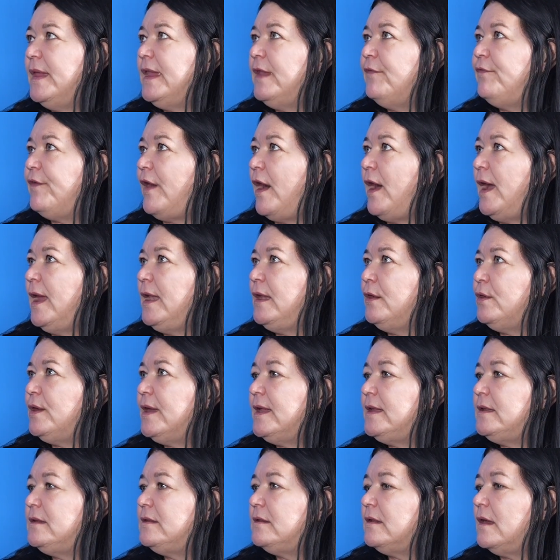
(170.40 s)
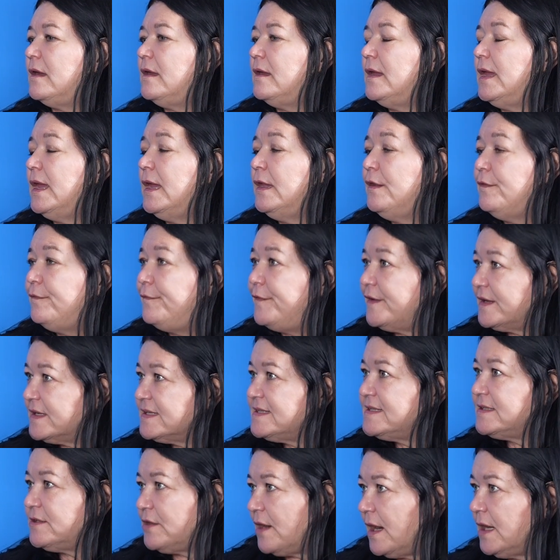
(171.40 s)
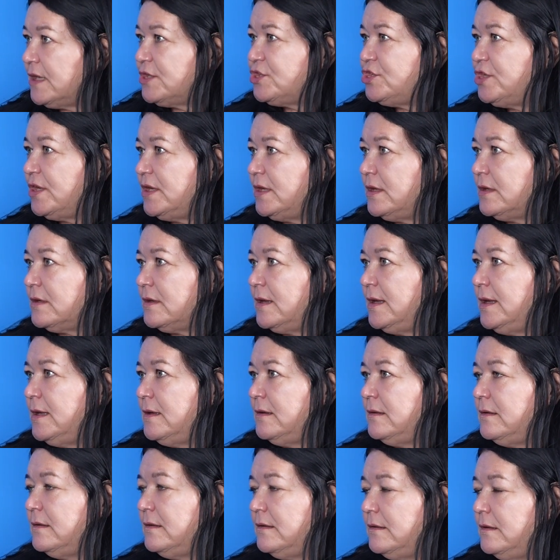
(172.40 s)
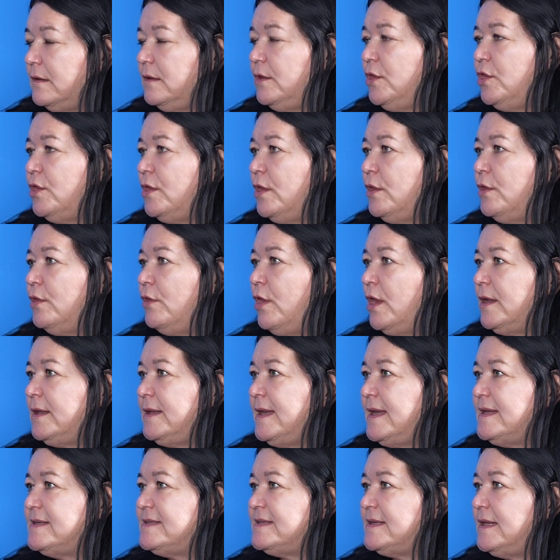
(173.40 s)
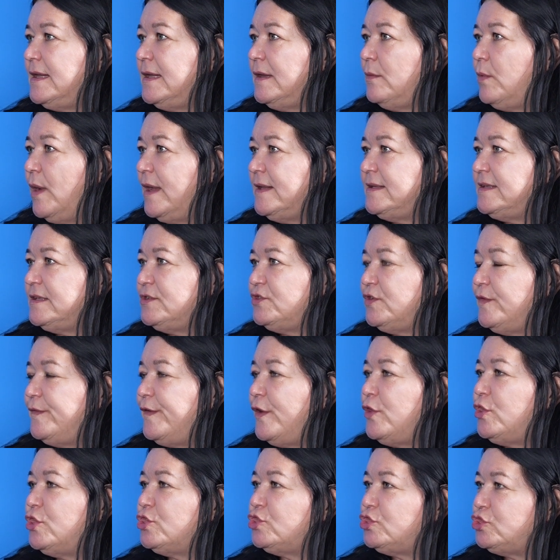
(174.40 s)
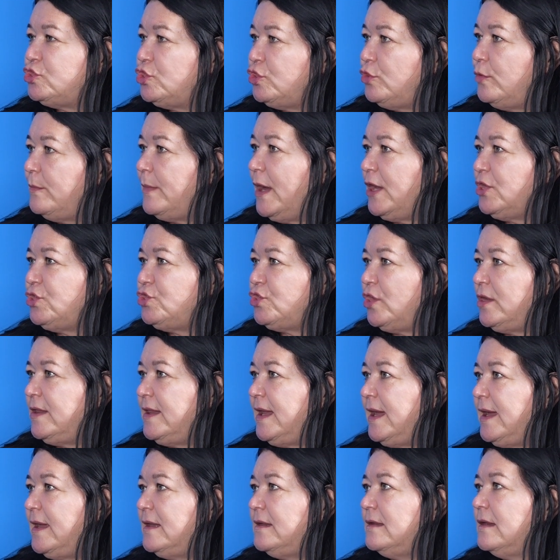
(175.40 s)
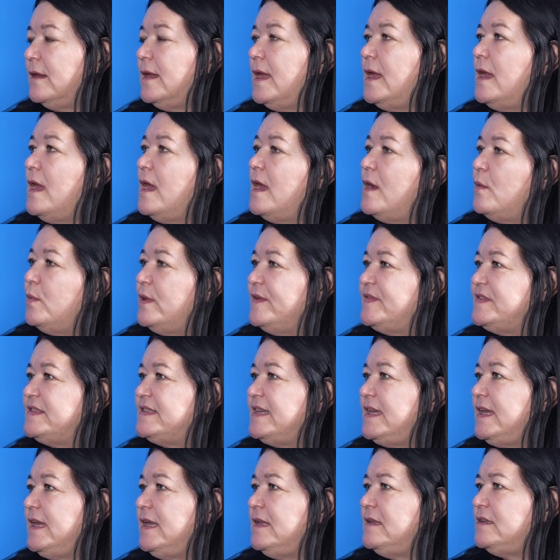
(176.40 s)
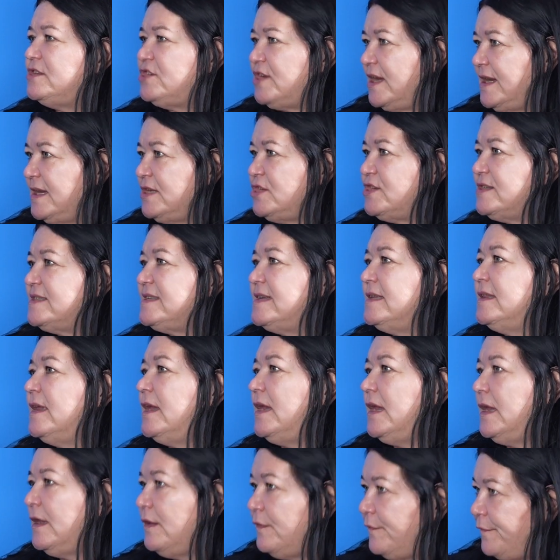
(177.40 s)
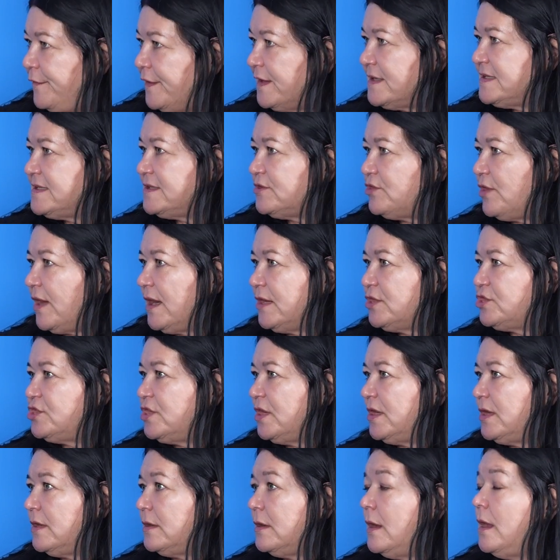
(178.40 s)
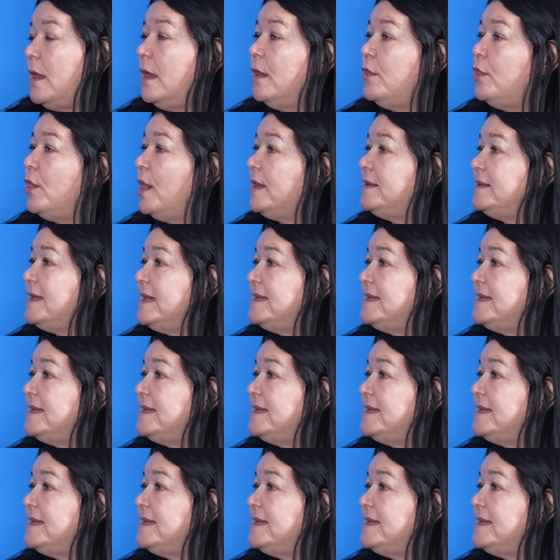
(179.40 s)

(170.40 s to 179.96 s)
If I look at infrastructure and, not necessarily wanting to focus too much on that, we've seen changes in the infrastructure, not